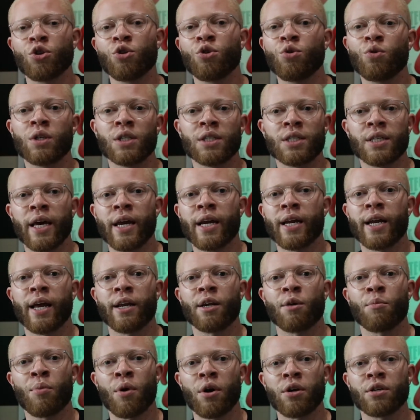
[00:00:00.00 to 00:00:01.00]
You can set it that
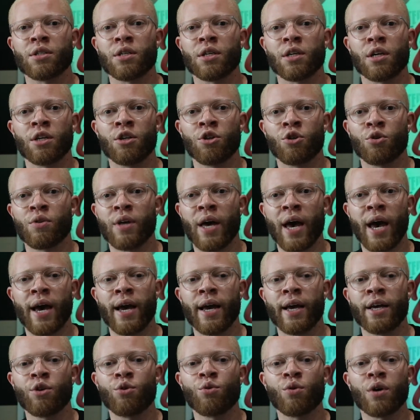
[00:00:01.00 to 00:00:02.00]
the person can do
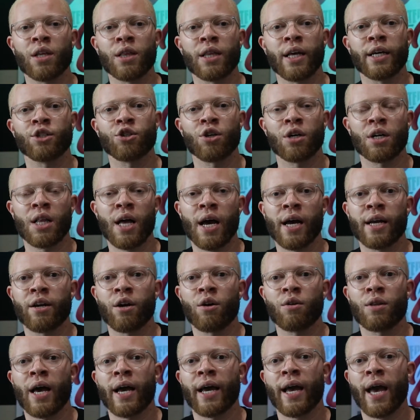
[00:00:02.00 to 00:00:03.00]
that, and you can let your client
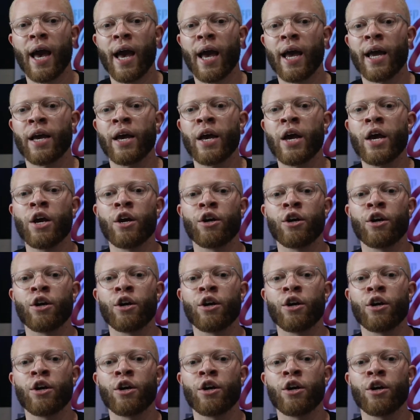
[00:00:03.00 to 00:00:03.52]
know like, hey,